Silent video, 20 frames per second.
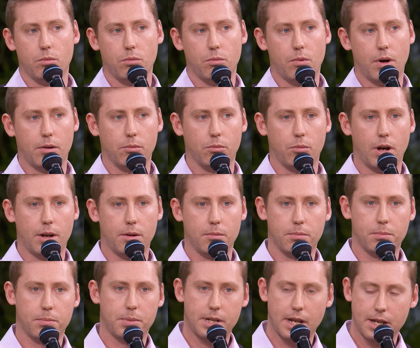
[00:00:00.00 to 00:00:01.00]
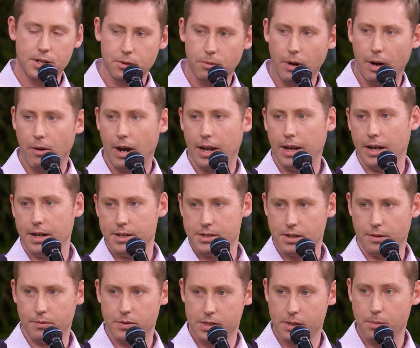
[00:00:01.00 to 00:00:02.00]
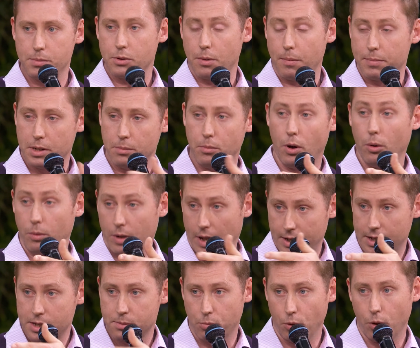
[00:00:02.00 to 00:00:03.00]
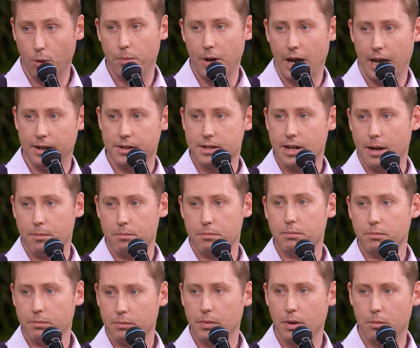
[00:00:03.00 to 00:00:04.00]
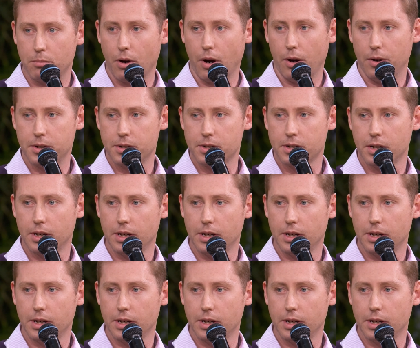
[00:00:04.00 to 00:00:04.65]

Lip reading: One potential way around that is sort of a subscription model, like this broadband type approach.